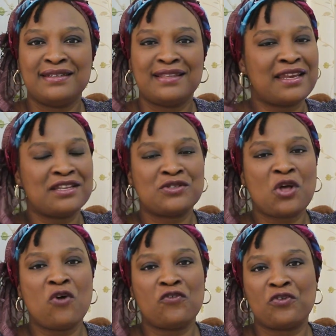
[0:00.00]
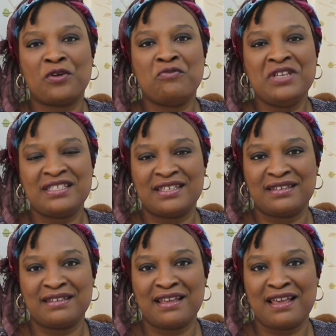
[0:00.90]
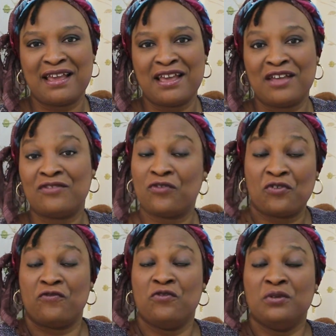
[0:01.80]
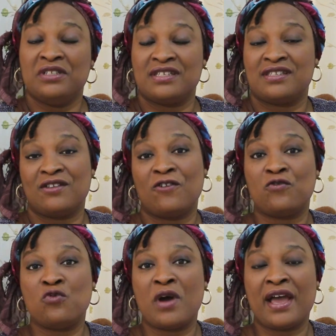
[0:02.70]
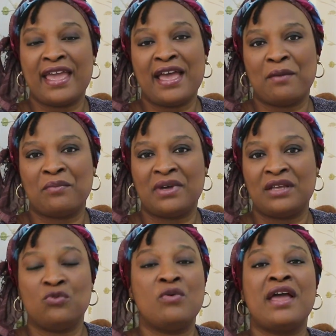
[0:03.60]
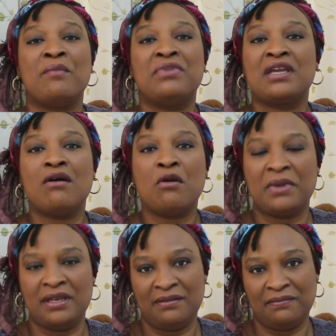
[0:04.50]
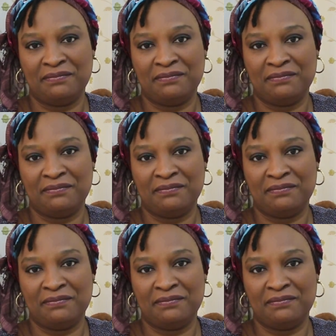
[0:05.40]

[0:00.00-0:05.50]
that it's all for a reason and for fullness of who I am and who I am becoming.